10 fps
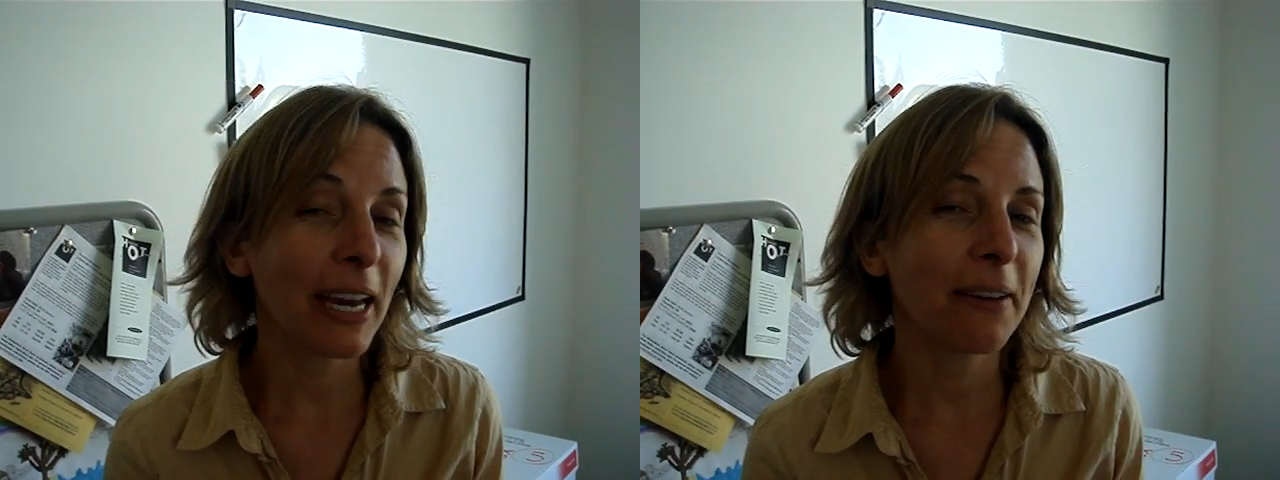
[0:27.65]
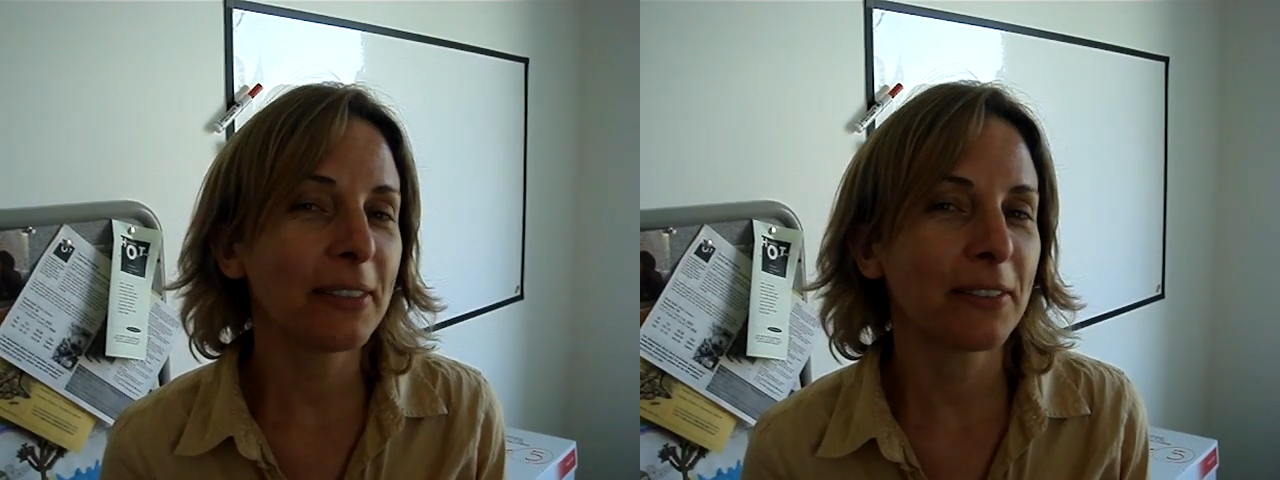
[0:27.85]

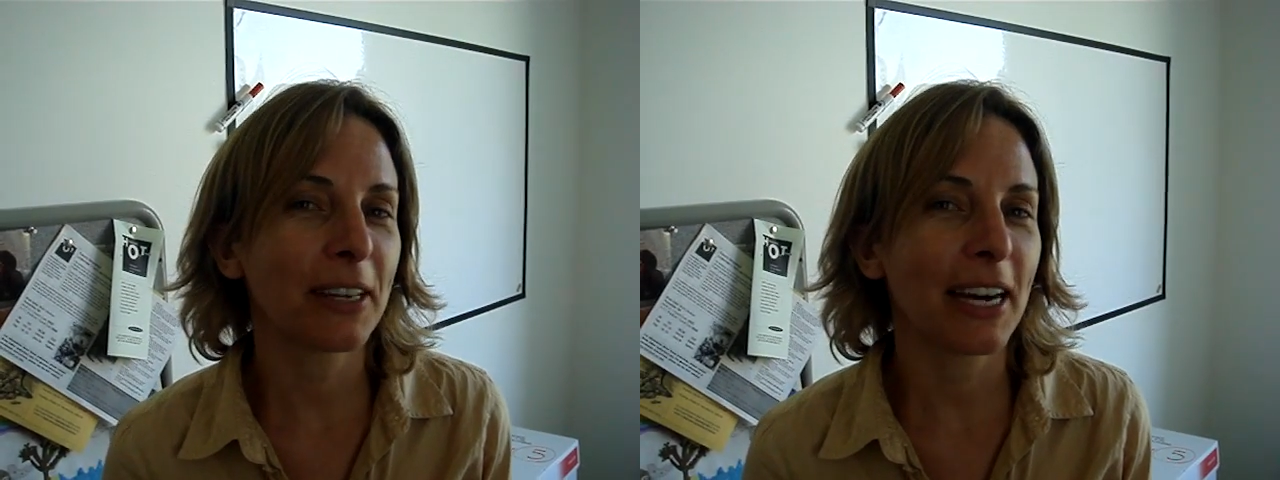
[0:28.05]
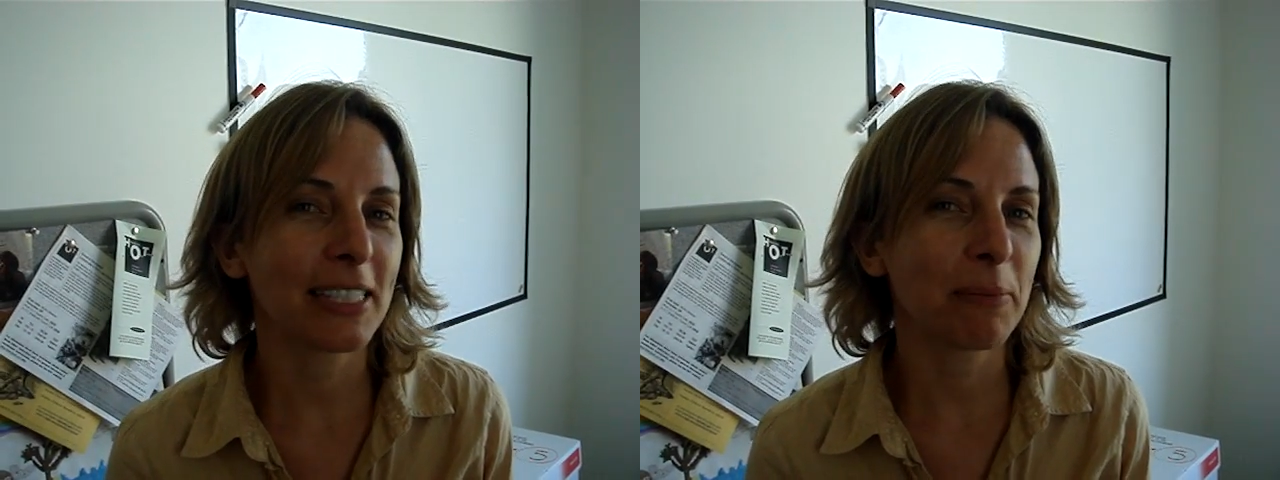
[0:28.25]
have enough
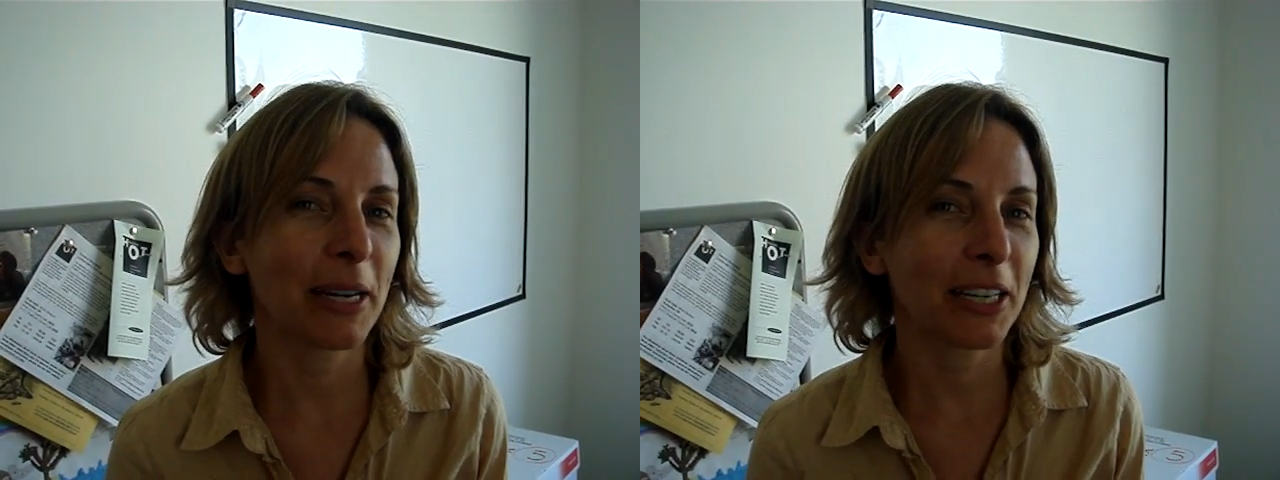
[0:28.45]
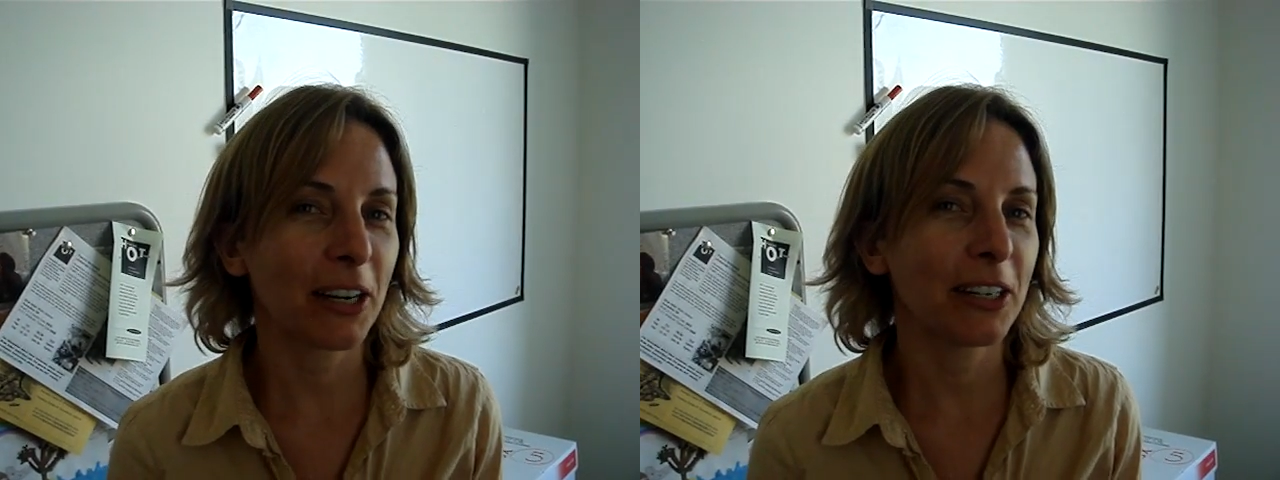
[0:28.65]
gas in
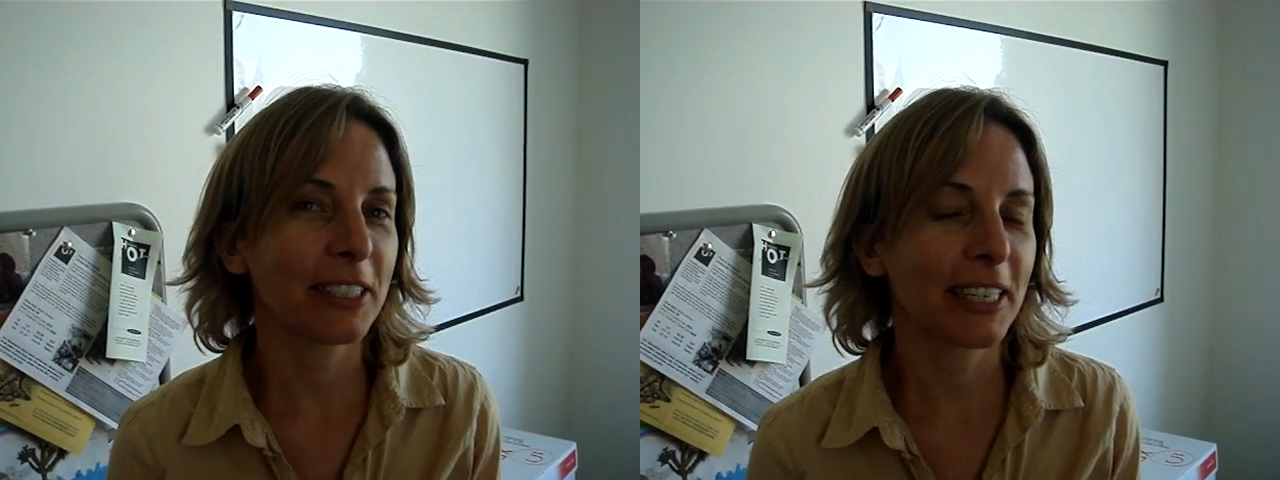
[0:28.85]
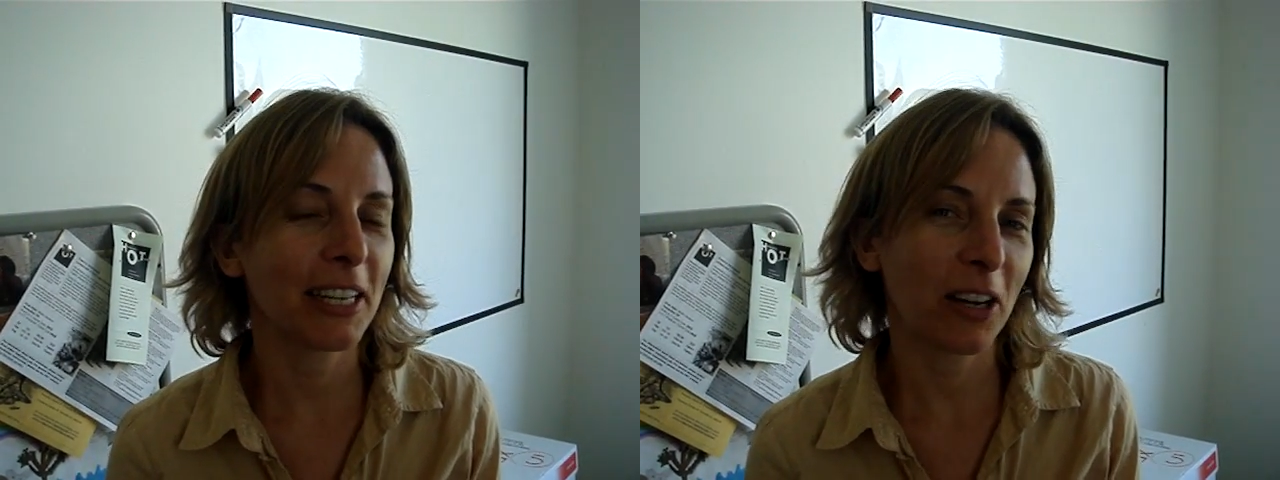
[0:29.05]
my car
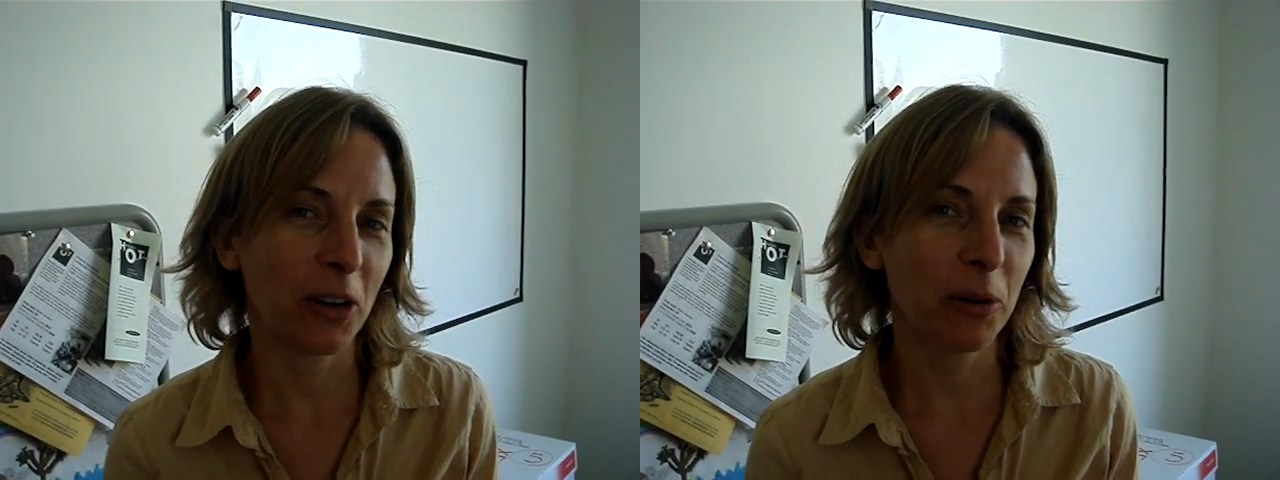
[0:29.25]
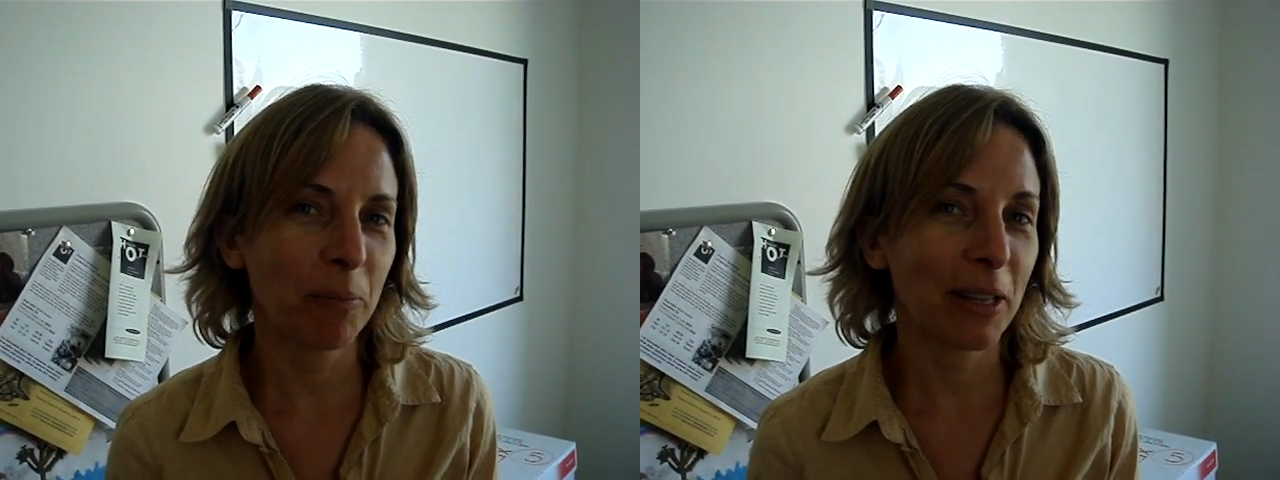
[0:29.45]
to get home,